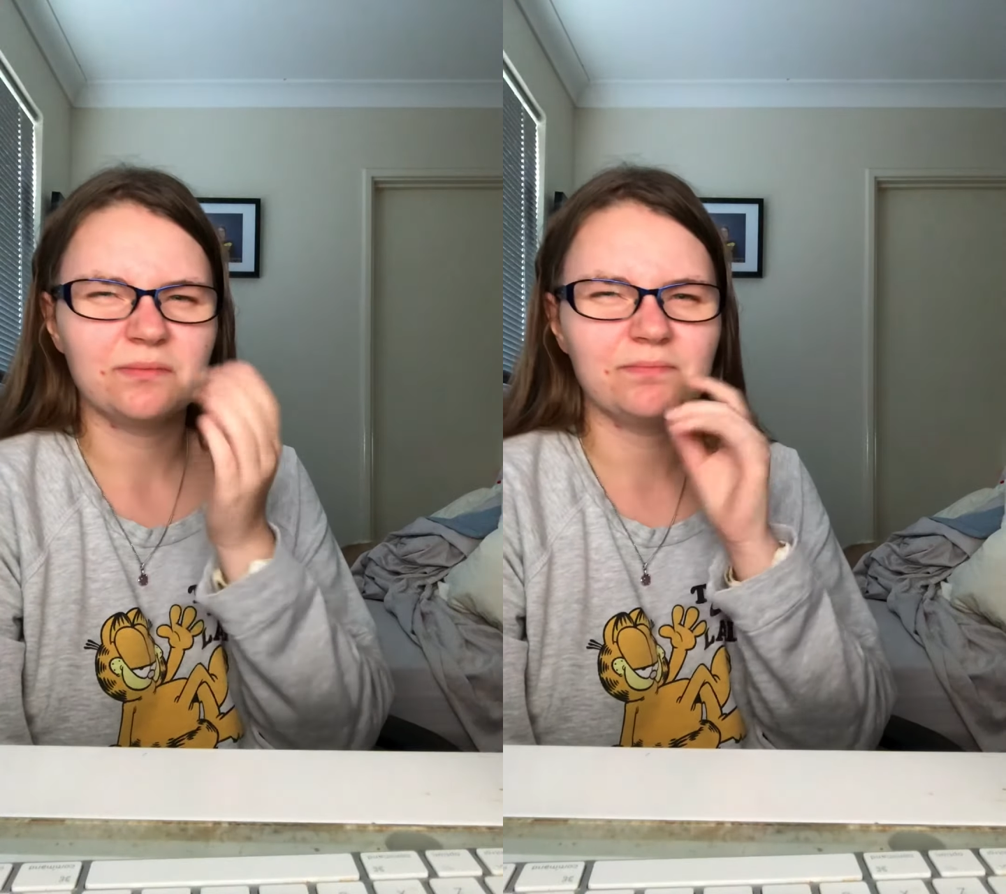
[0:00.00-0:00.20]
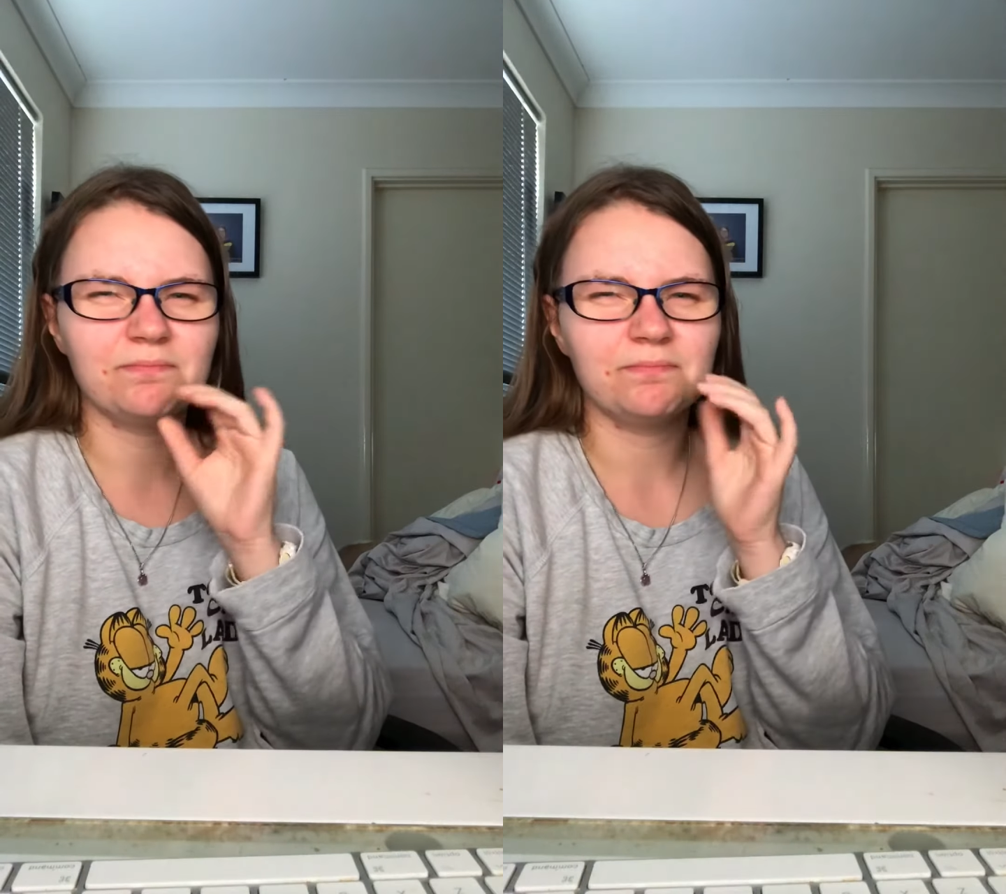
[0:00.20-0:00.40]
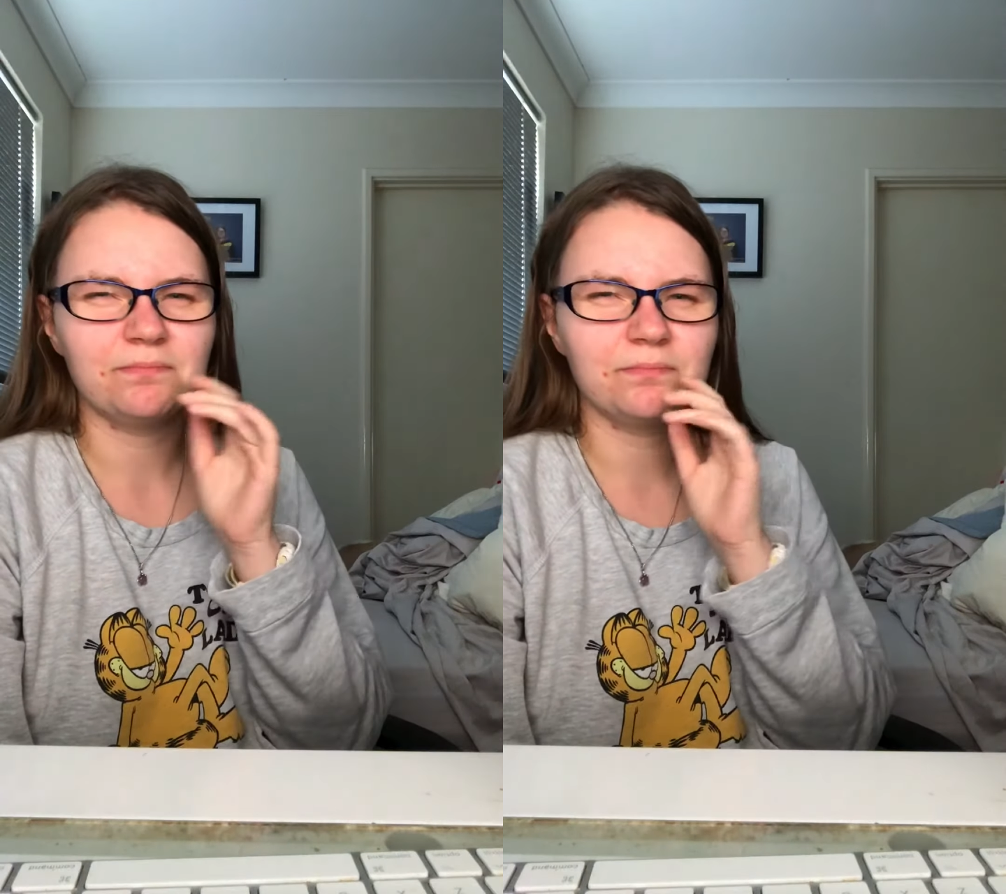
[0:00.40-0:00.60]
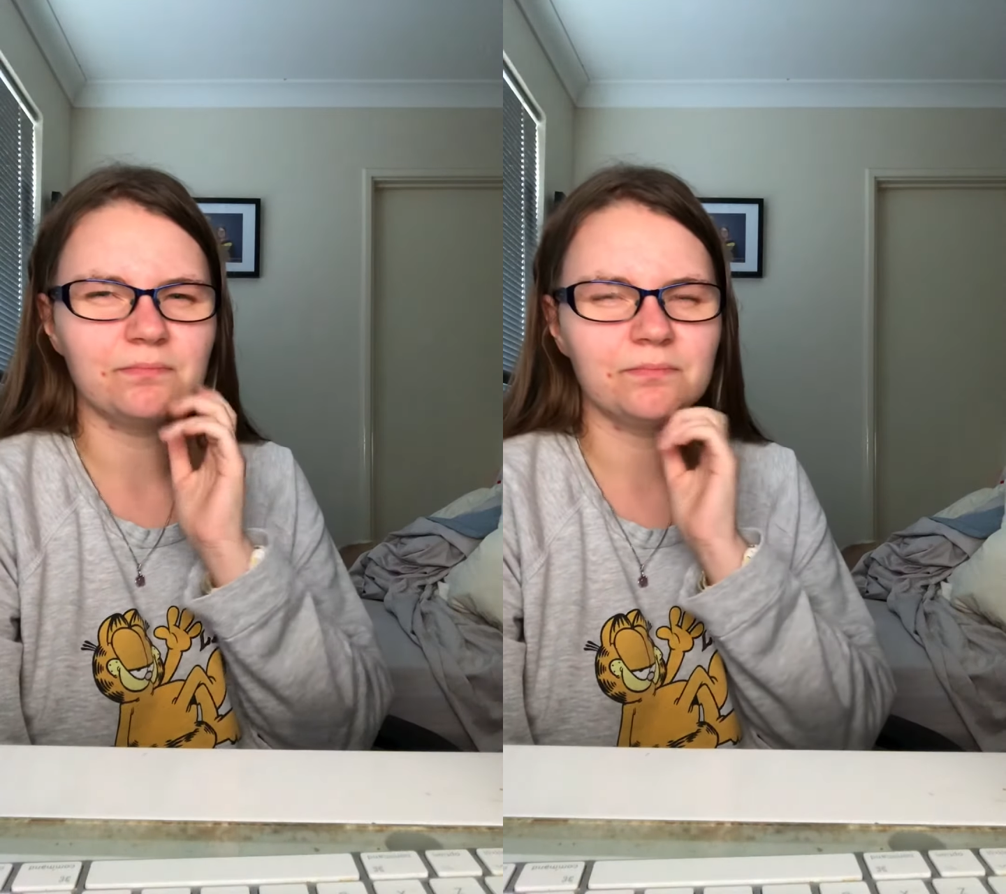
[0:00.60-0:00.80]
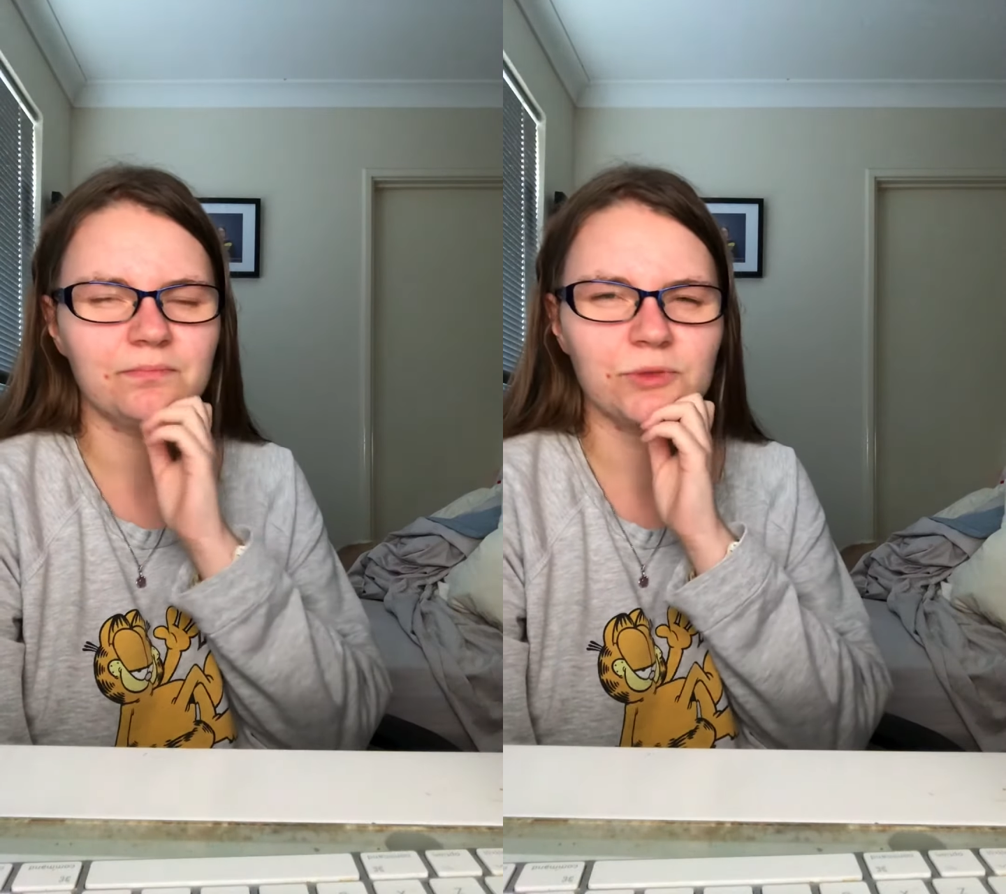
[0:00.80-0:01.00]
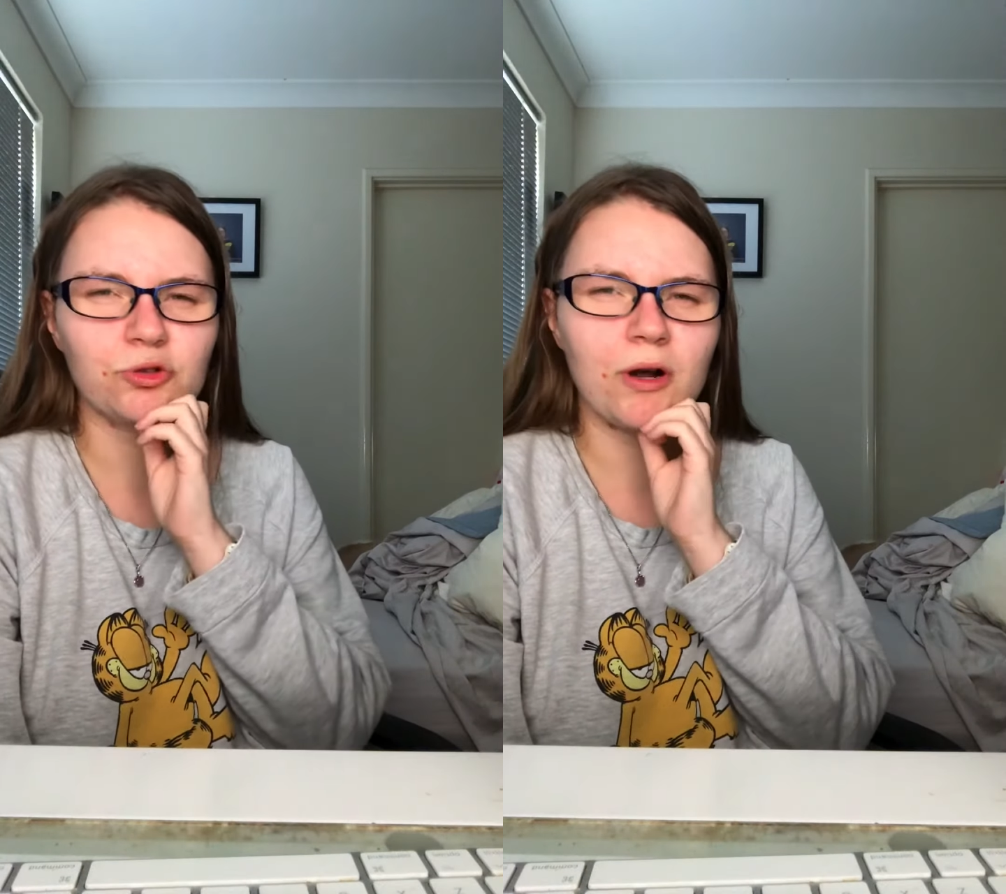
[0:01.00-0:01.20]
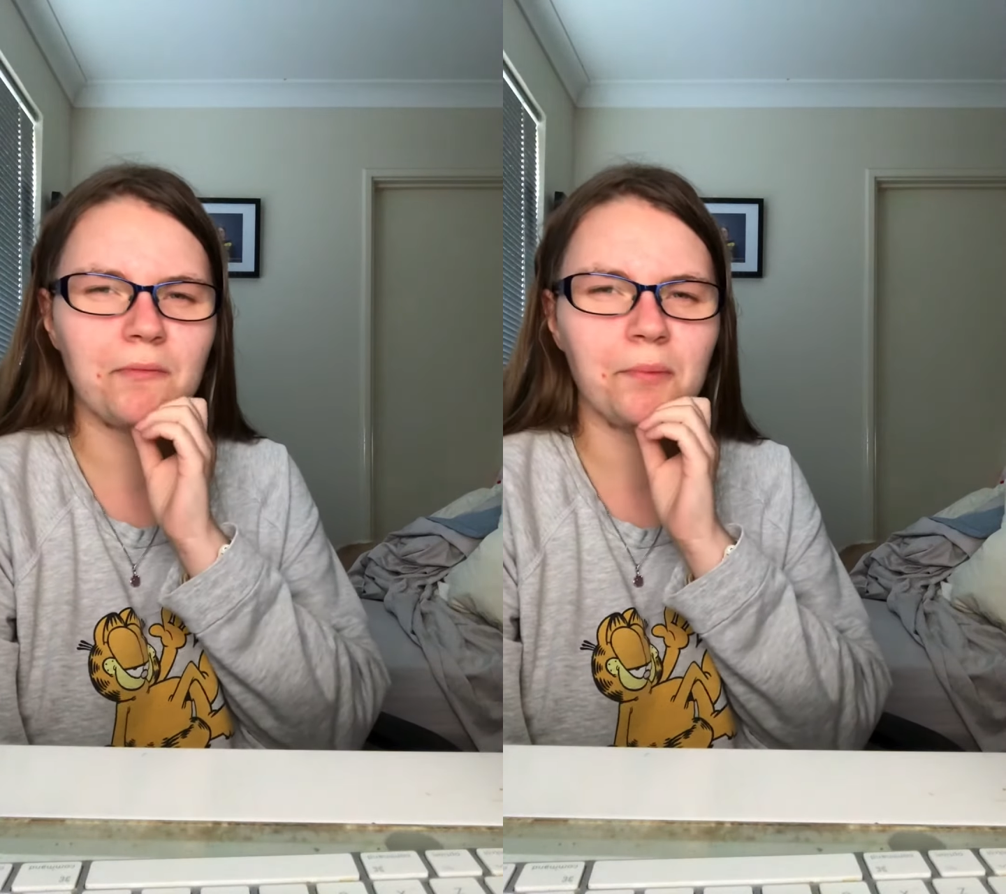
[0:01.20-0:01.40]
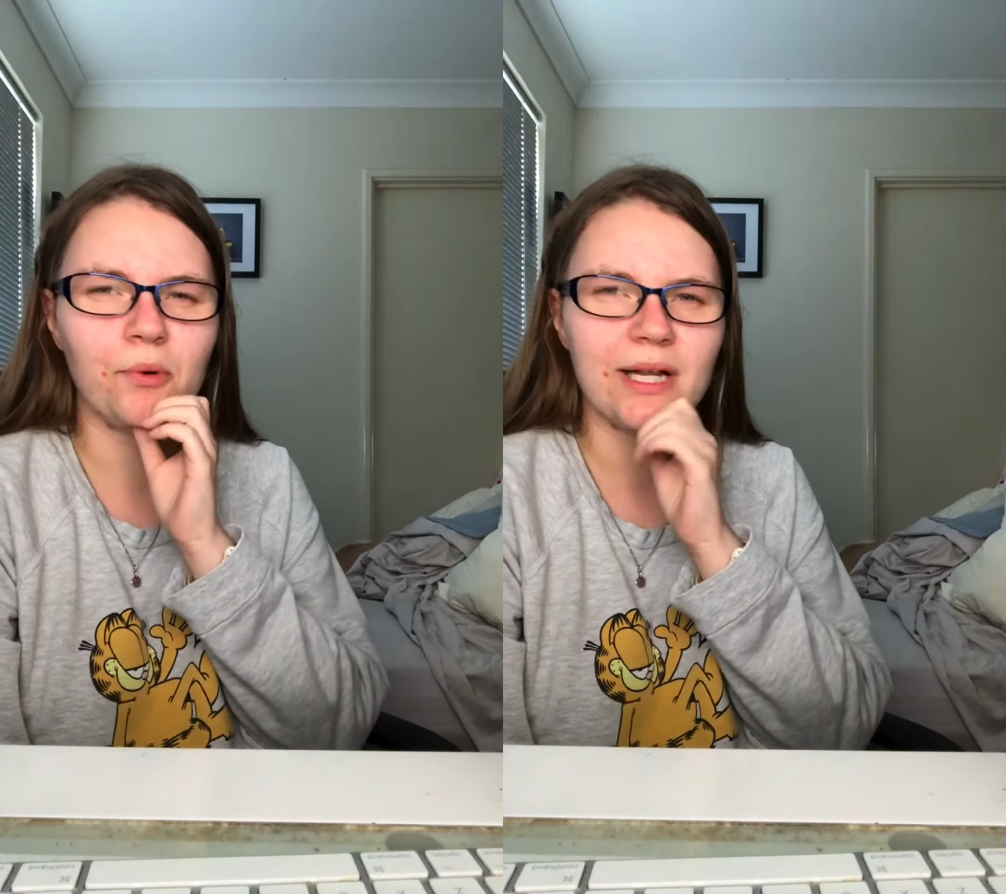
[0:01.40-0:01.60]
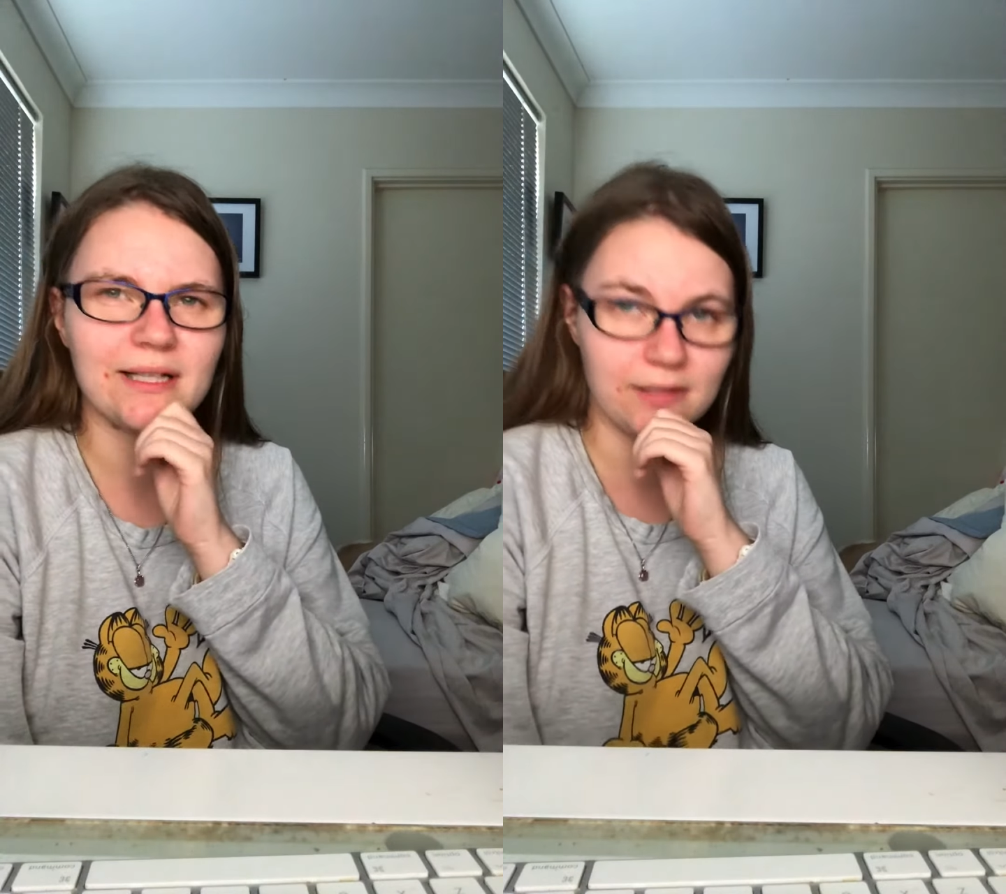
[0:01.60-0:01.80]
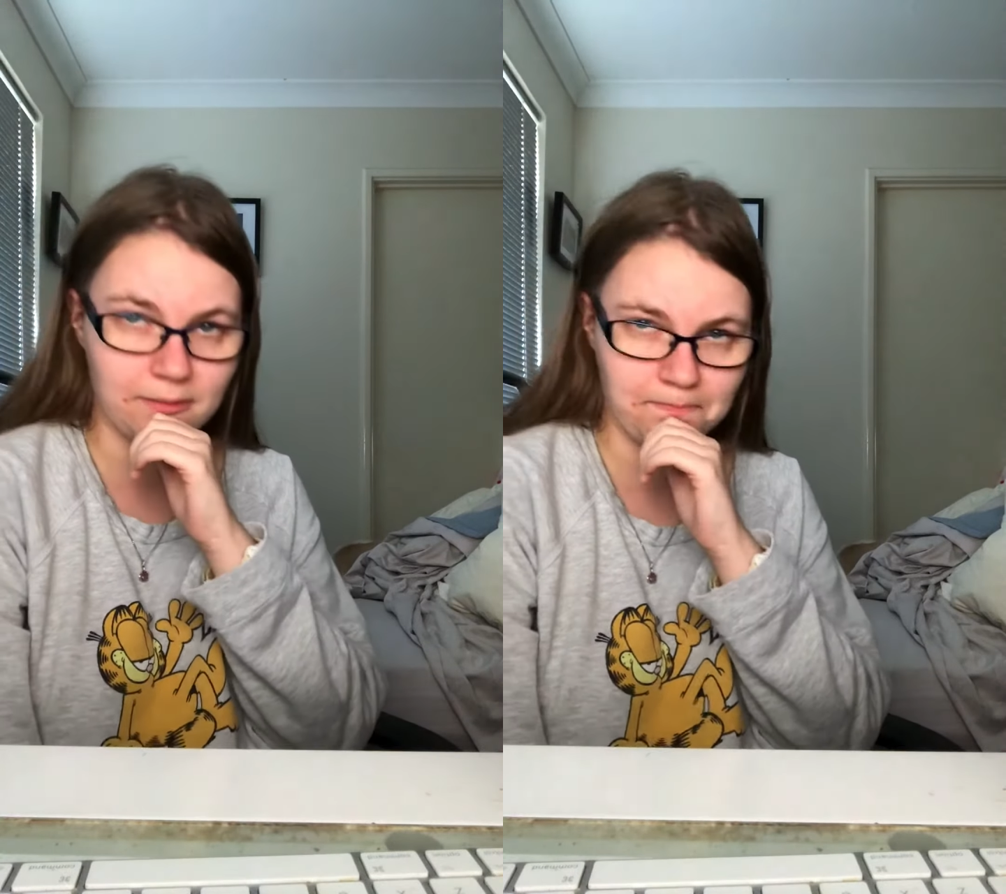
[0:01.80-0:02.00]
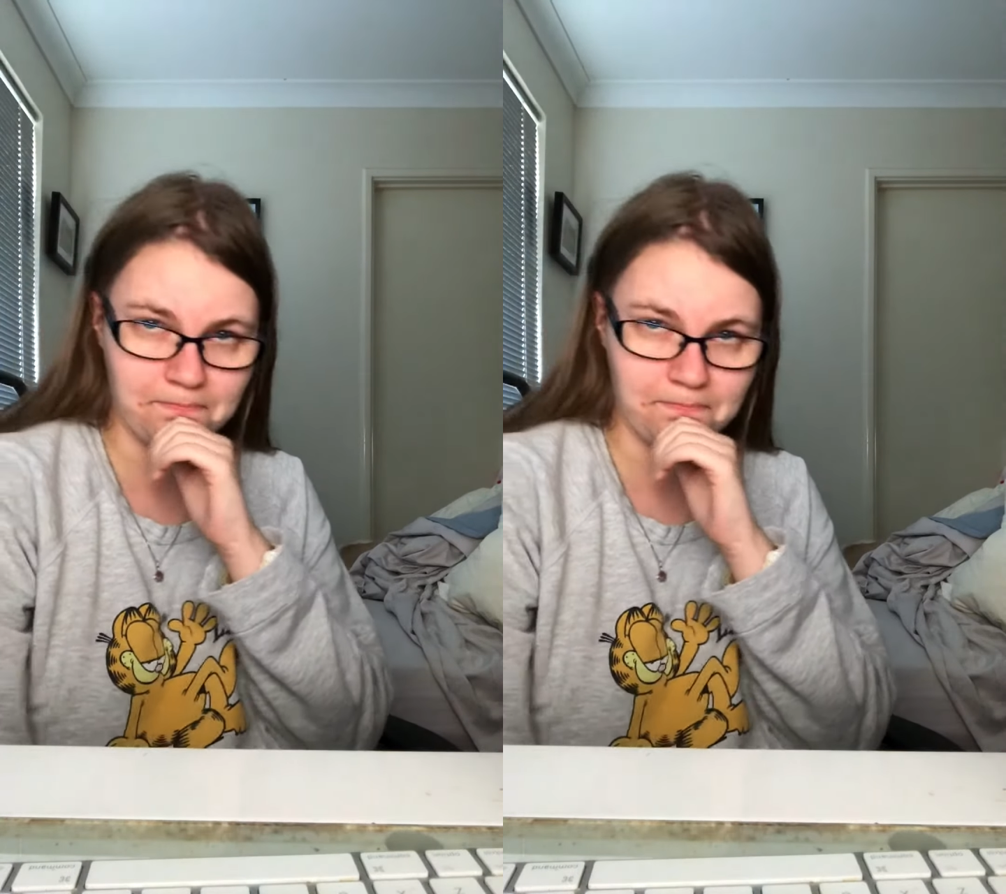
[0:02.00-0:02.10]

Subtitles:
12 points.